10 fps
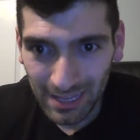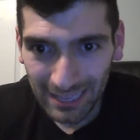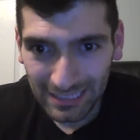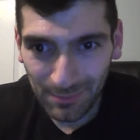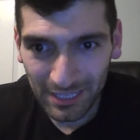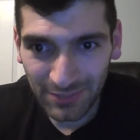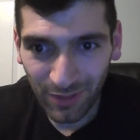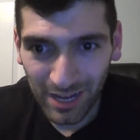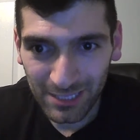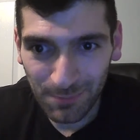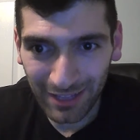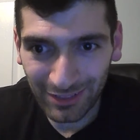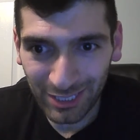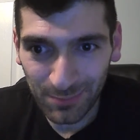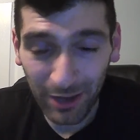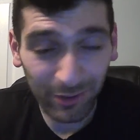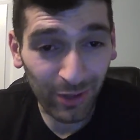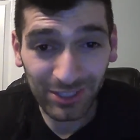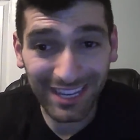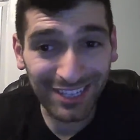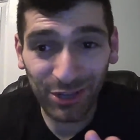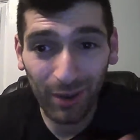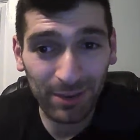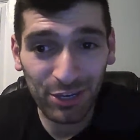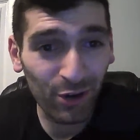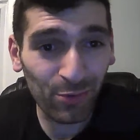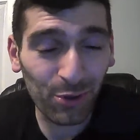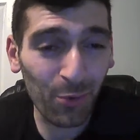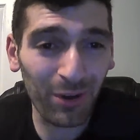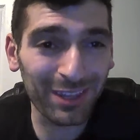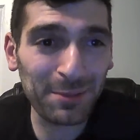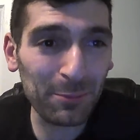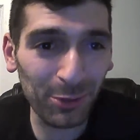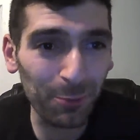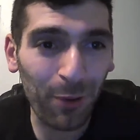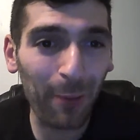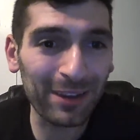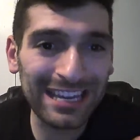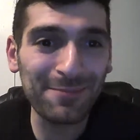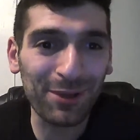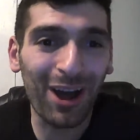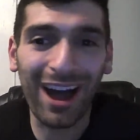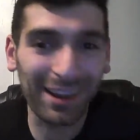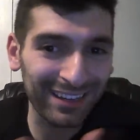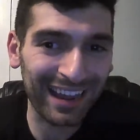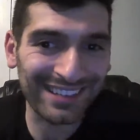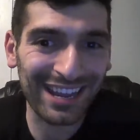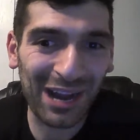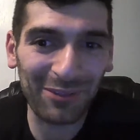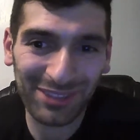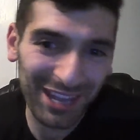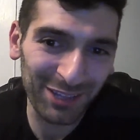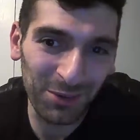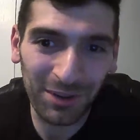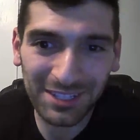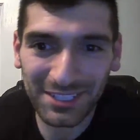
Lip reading: Limitless Vlogs, pink looks better, though. See, so, I mean, you're one of the people that would probably keep it on and take off the yellow one.